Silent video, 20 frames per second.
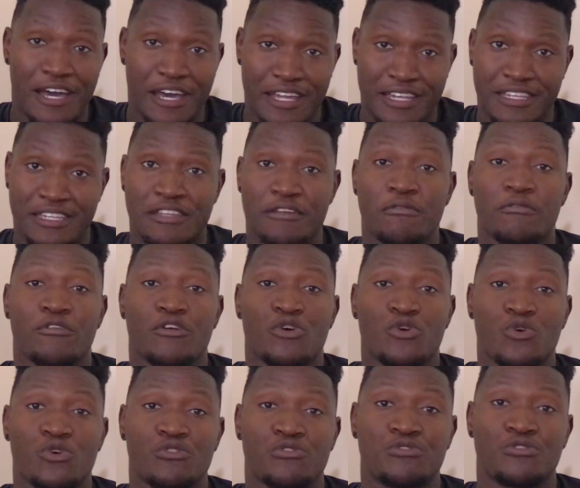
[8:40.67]
and
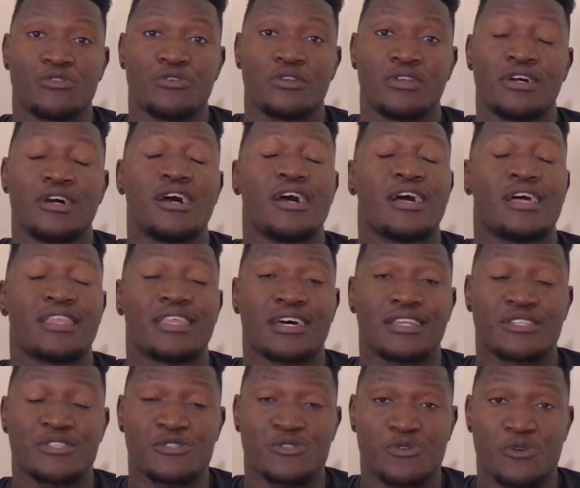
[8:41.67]
cook food.
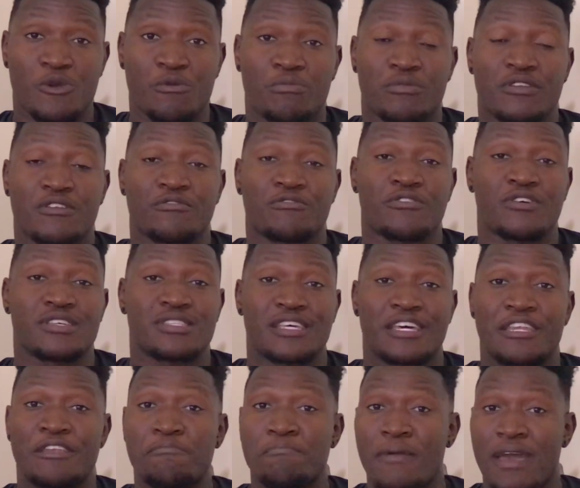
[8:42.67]
That is so important for us.
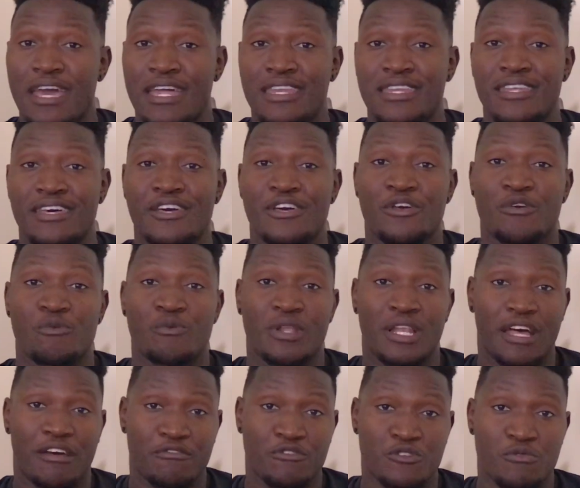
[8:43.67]
And men, we
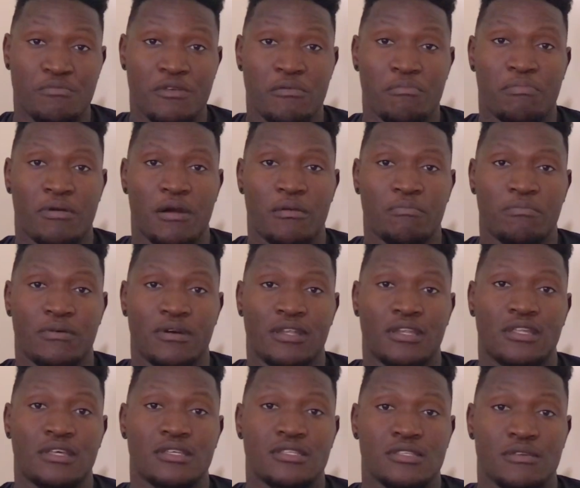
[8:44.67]
love to be pampered.
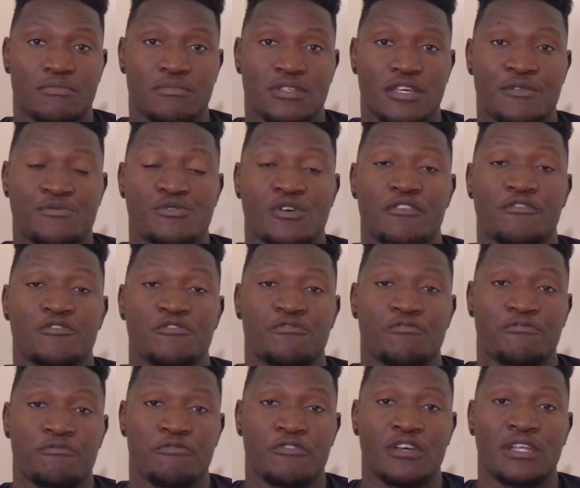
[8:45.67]
Sometimes you have to
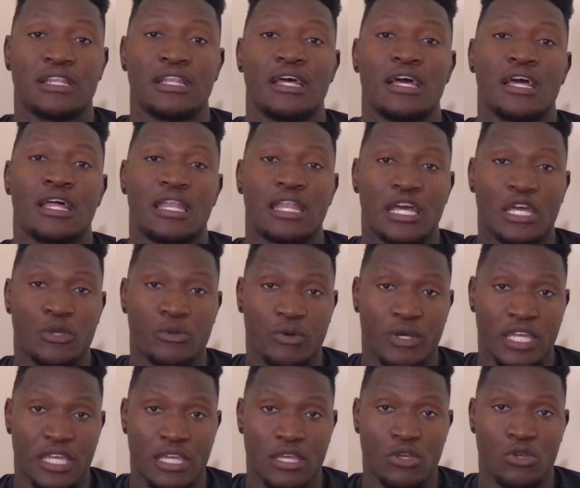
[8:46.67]
feel like
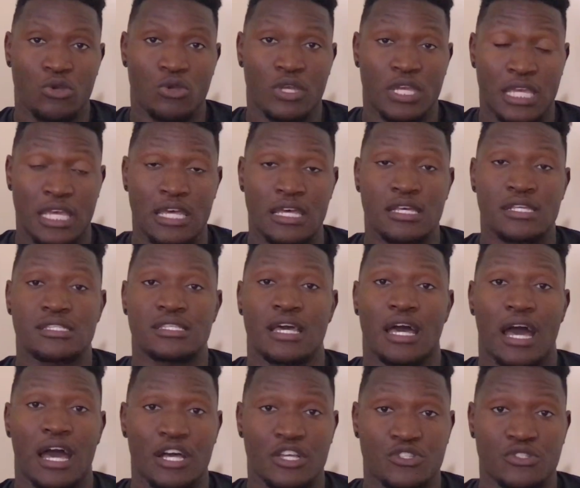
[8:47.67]
a king.
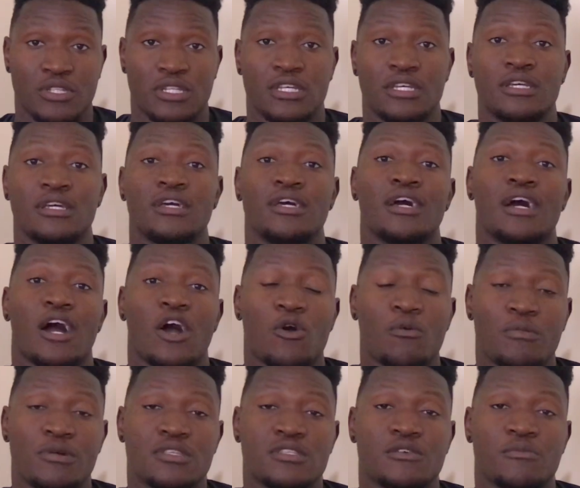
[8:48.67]
Actually, a
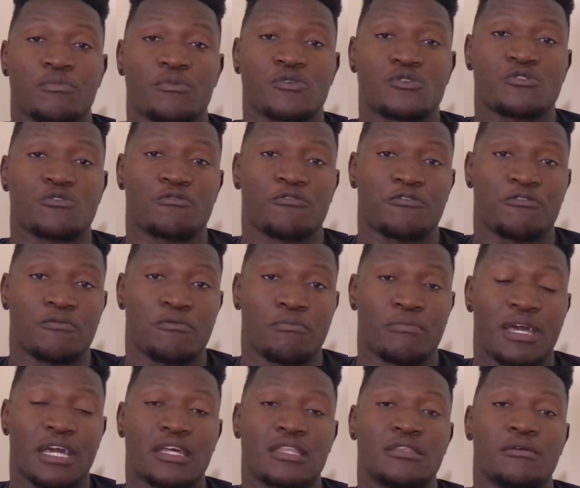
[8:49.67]
woman is supposed to
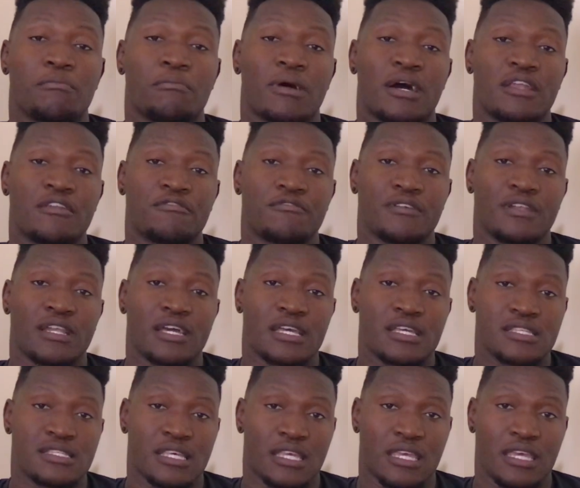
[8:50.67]
make the man feel like
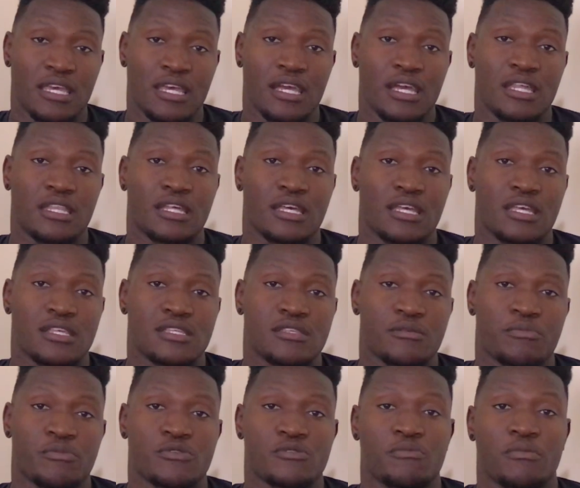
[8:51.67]
he's a king, and the king is
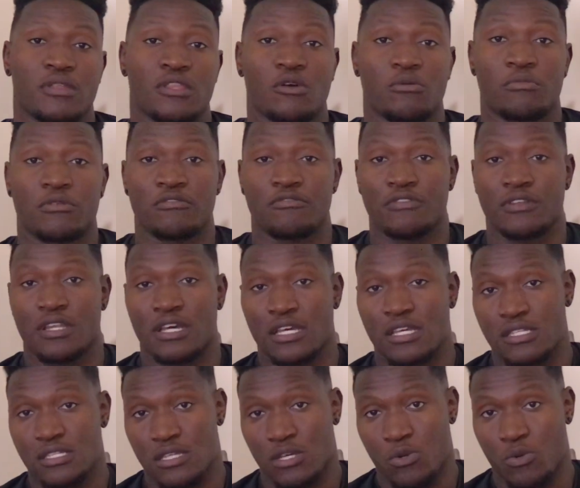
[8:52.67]
supposed to make the woman feel like
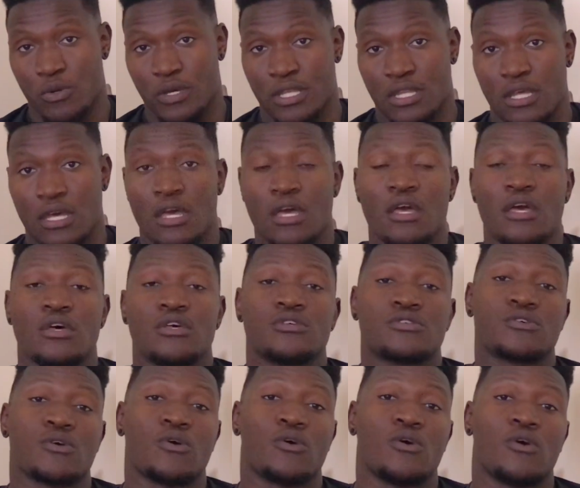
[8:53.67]
he's a queen.
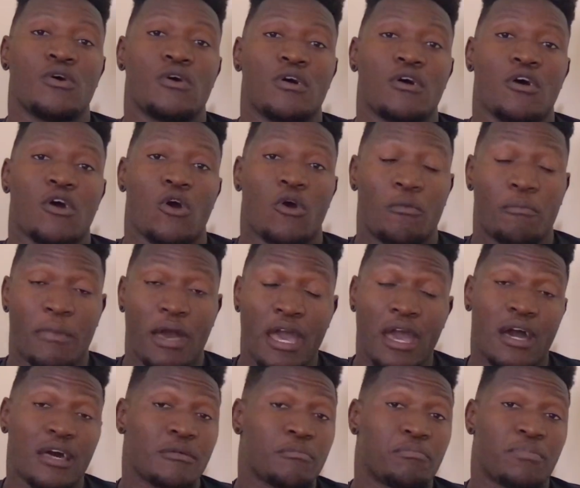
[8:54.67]
So on my
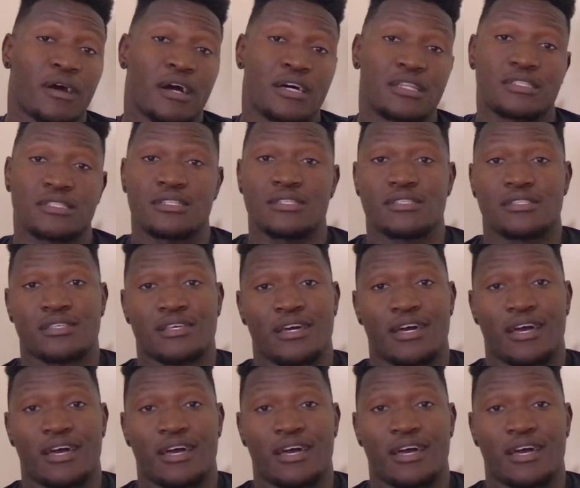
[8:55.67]
part is